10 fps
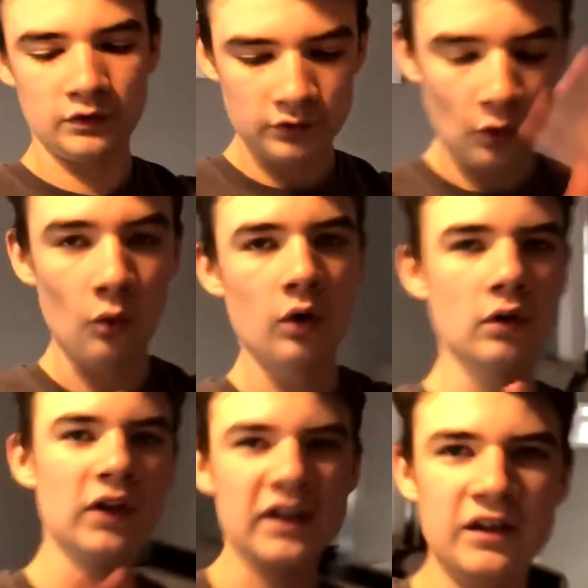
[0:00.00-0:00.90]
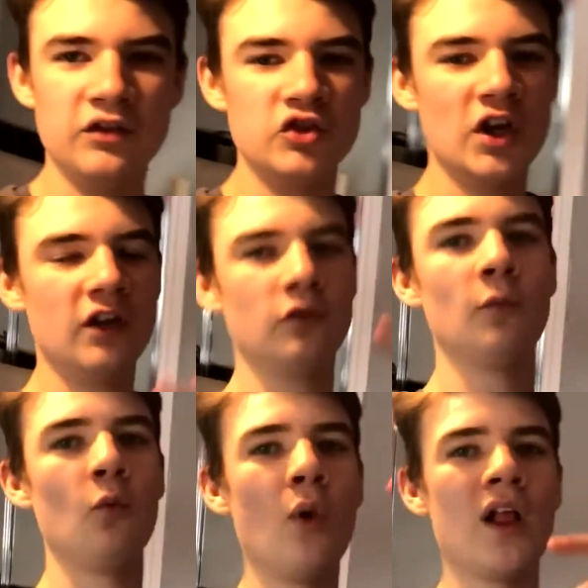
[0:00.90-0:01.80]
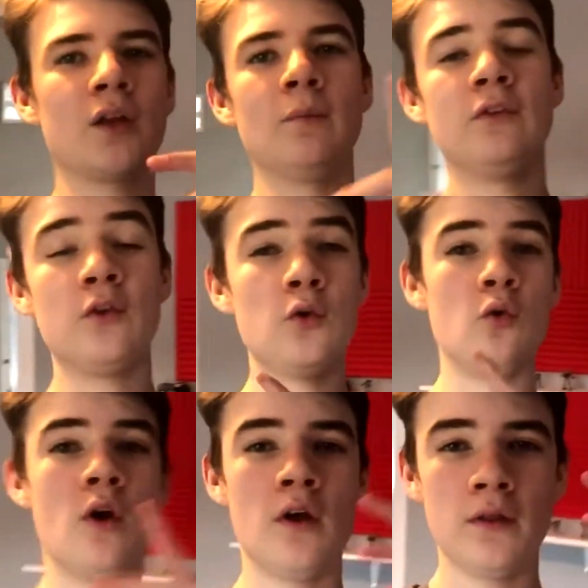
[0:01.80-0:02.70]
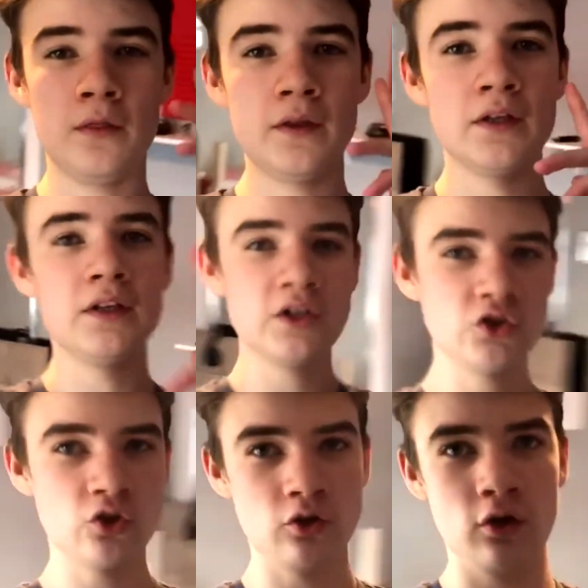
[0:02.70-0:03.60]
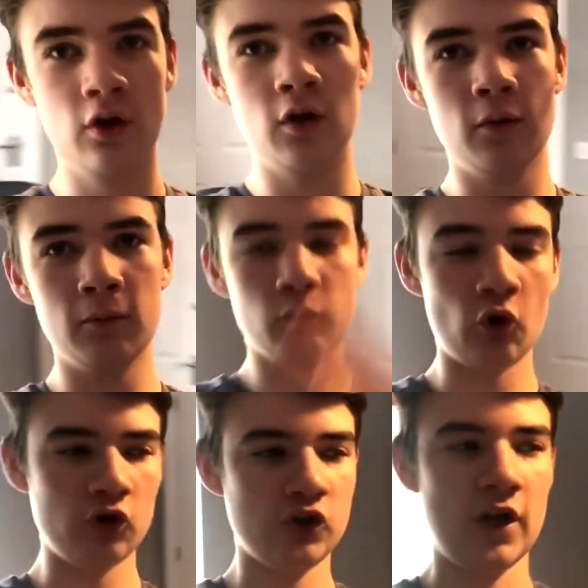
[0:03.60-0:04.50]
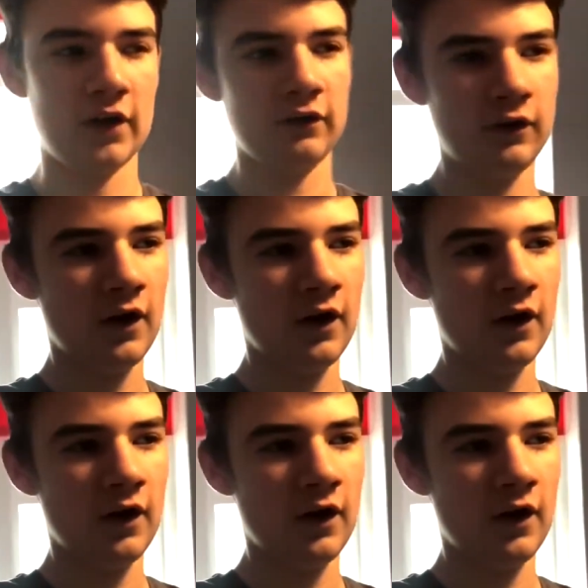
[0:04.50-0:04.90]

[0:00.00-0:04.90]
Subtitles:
So, ladies and gentlemen, welcome to the initial project.